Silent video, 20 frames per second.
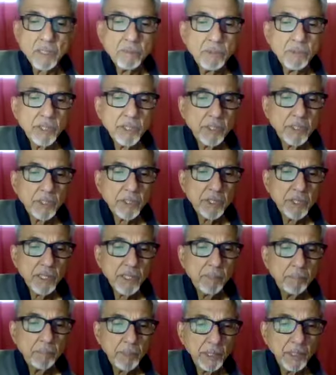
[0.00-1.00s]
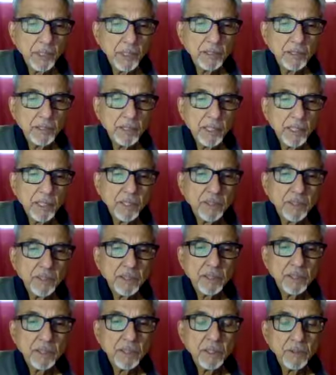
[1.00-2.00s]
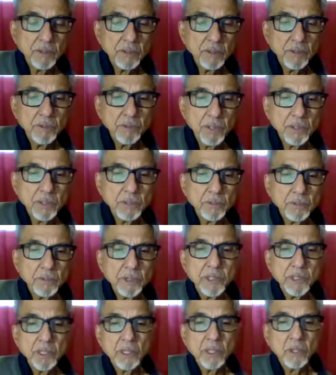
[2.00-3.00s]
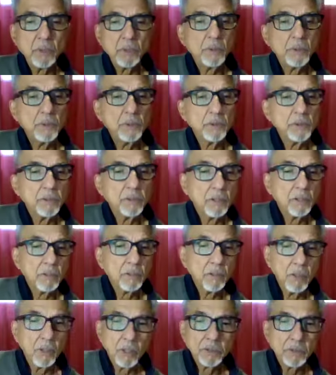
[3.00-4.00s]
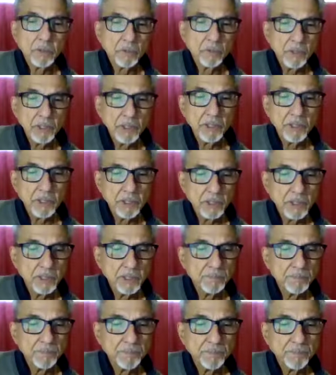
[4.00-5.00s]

which appears as the universe, which includes all the rishis.